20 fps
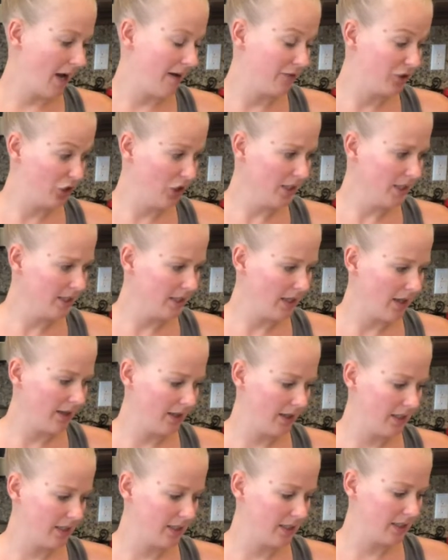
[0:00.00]
I just saw
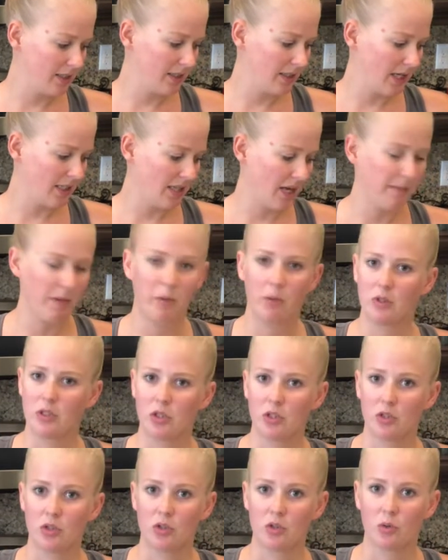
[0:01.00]
these this last time I went
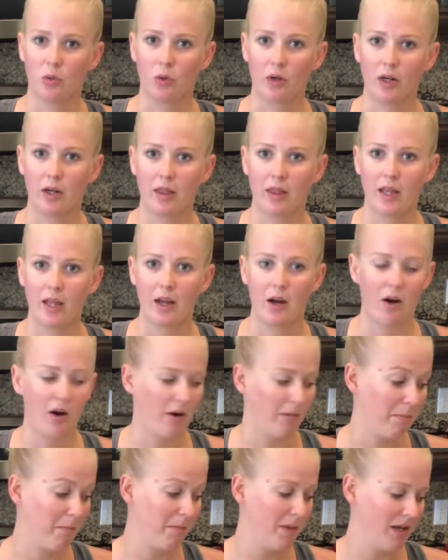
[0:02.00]
to the store. They
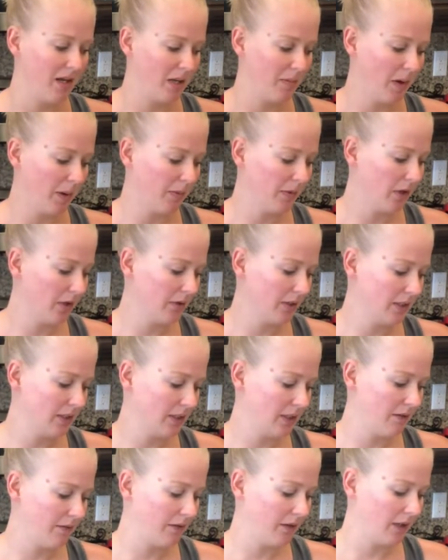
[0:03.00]
are mini pepperonis,
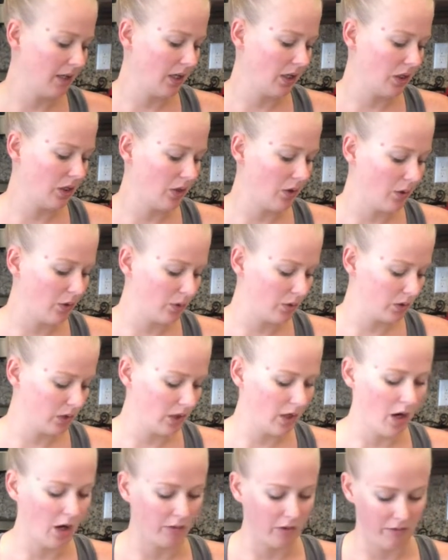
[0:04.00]
and I feel like those
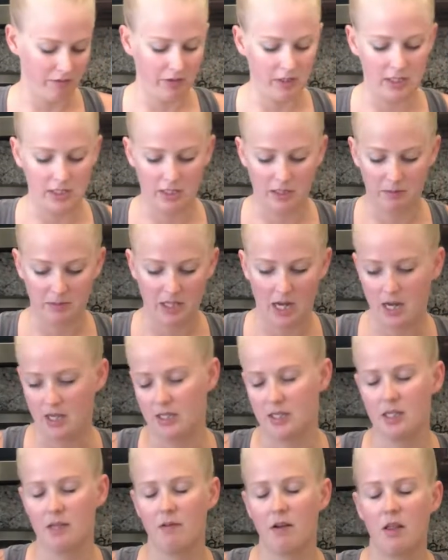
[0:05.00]
are roughly the same size
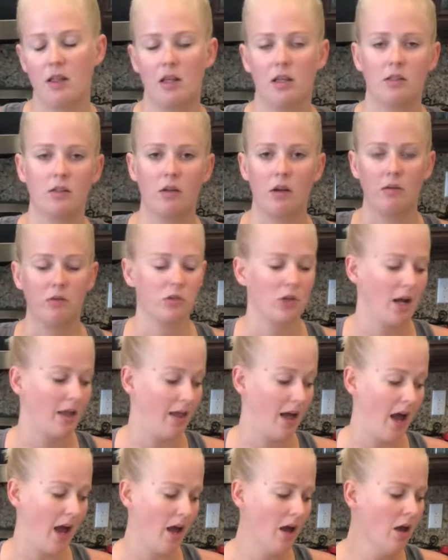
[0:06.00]
as everything, so I would try
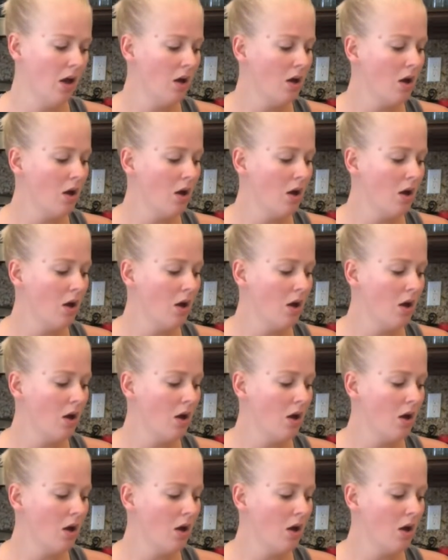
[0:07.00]
that.